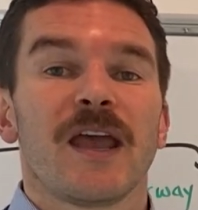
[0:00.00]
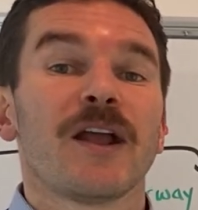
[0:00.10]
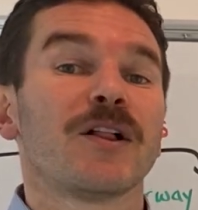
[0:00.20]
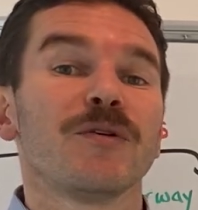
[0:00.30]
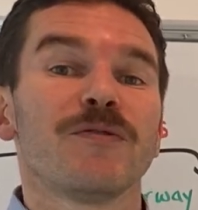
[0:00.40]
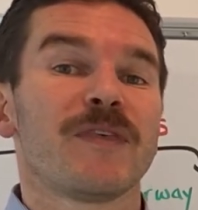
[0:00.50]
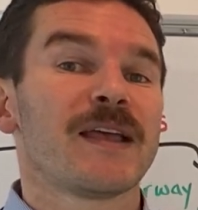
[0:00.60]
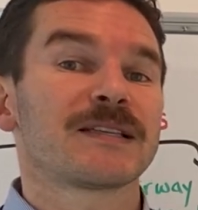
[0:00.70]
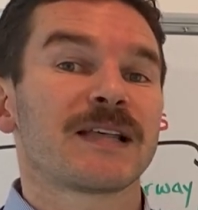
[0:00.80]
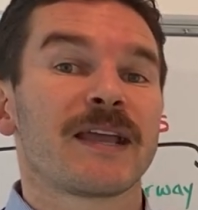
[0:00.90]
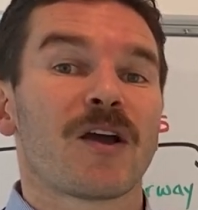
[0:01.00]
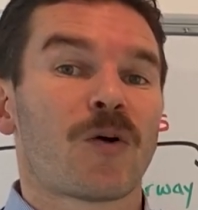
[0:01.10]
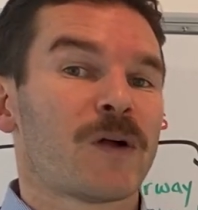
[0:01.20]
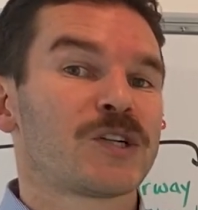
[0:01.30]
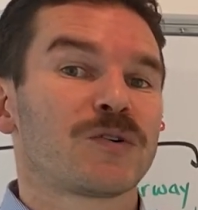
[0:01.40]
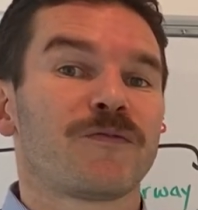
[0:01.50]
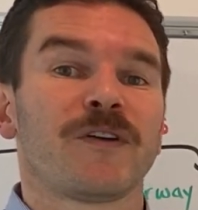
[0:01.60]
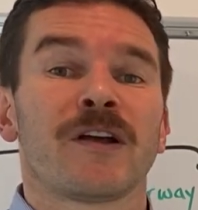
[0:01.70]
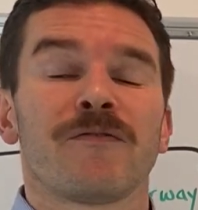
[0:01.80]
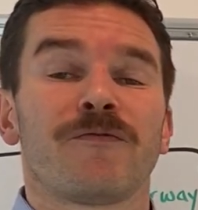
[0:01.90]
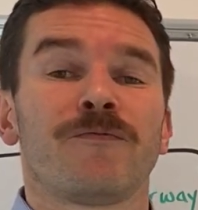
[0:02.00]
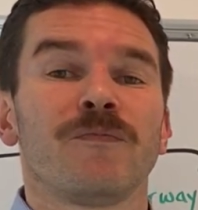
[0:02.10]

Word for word: include things like a retropharyngeal